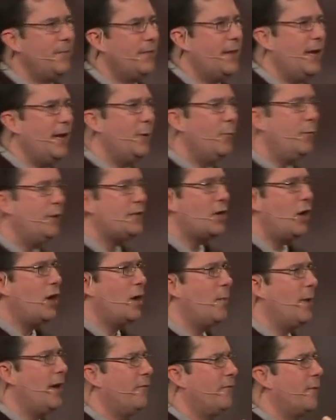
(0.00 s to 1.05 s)
That it, we talk
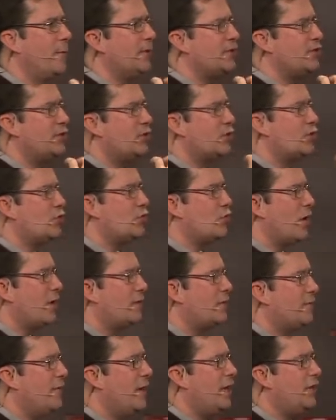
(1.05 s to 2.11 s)
about it from its
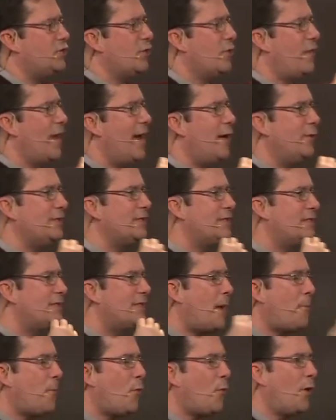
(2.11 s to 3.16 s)
destructive nature of how it
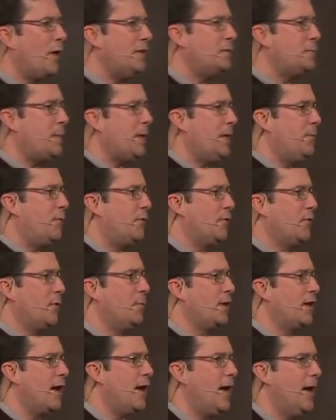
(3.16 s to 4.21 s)
separates people
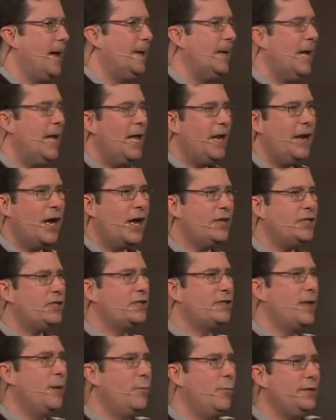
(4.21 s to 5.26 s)
from God. Not
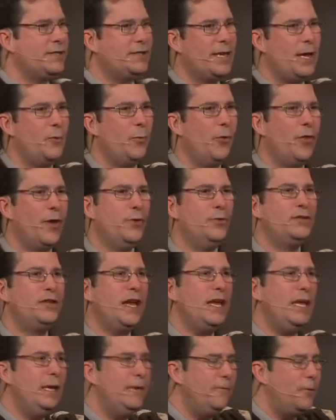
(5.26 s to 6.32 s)
just that we say, well, those
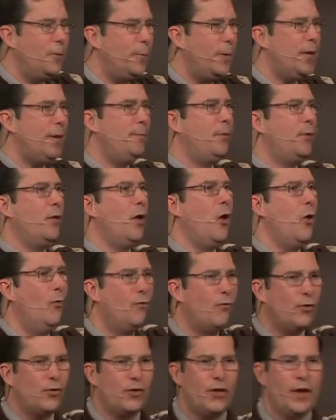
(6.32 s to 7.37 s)
evil people
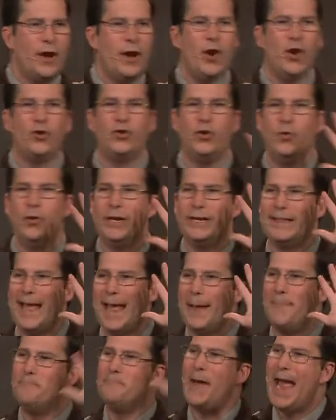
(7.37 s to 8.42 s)
over there doing
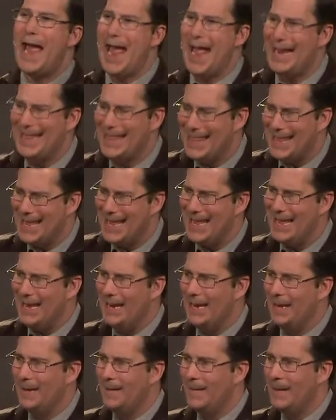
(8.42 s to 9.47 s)
that bad
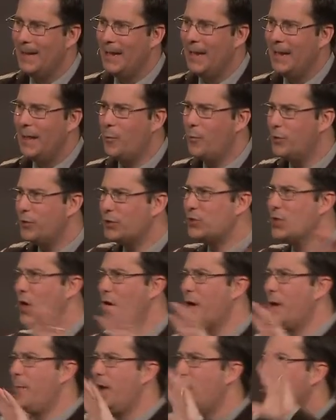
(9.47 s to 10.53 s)
thing, that we're just
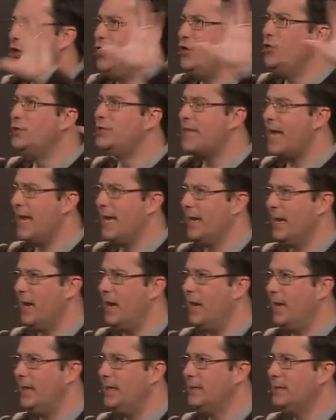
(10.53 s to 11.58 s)
talking about news
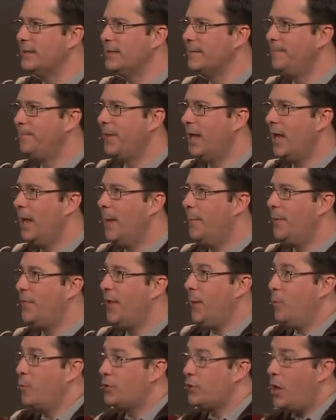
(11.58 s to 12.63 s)
headlines, but
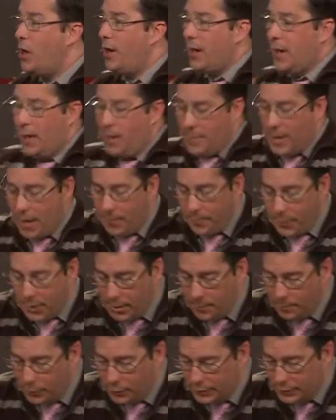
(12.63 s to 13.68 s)
that we're talking about
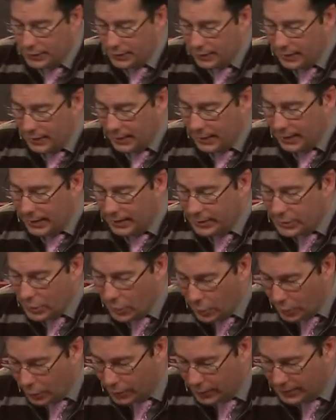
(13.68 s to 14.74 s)
people's
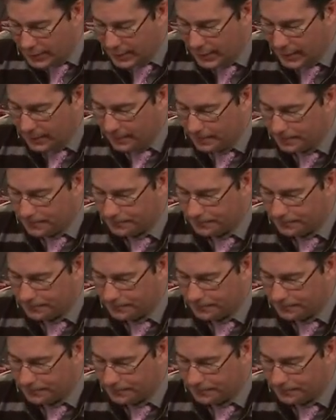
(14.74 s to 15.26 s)
eternity.